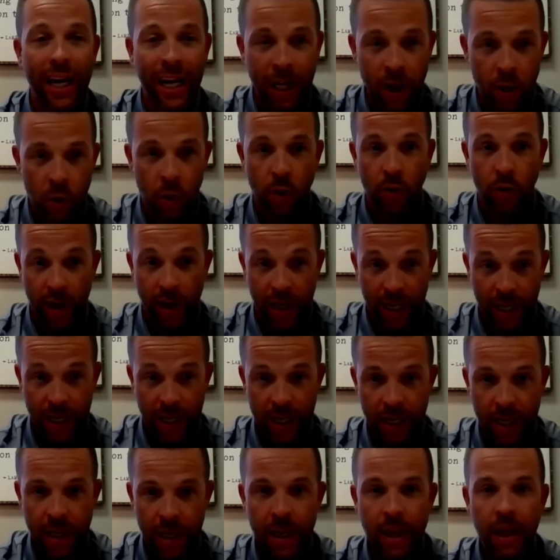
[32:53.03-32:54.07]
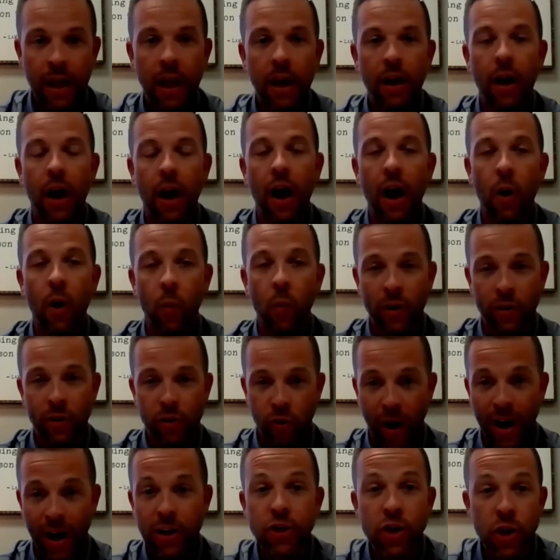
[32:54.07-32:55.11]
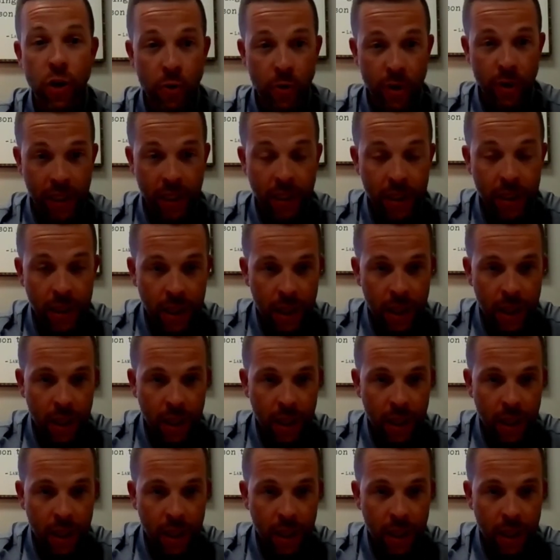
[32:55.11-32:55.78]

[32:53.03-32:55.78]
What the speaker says: inquiry with TransUnion.